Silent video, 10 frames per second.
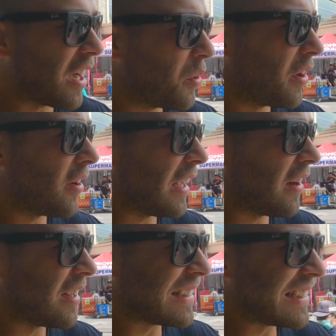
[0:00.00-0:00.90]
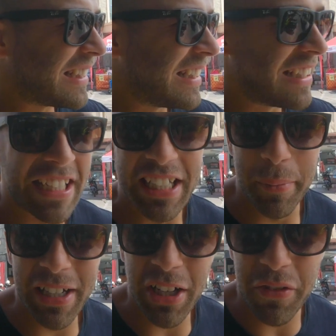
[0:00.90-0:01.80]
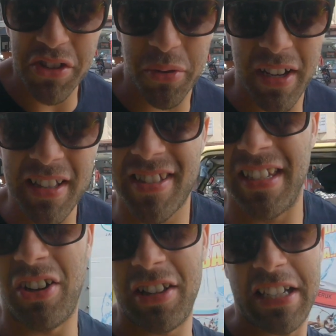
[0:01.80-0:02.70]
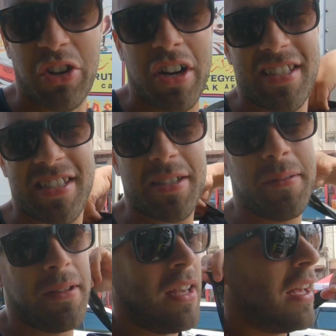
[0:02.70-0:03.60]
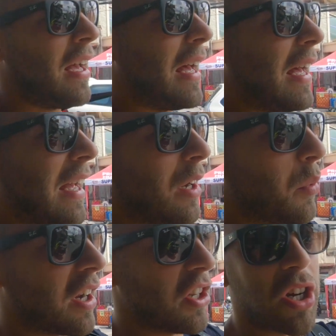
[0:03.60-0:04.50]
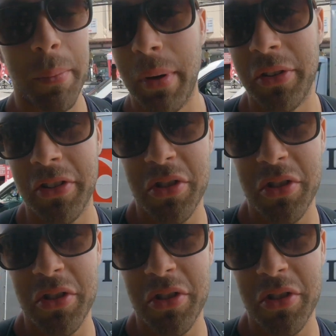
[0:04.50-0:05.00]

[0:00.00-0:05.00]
Now we're here in the middle of the streets in all the noise, and we're gonna jump onto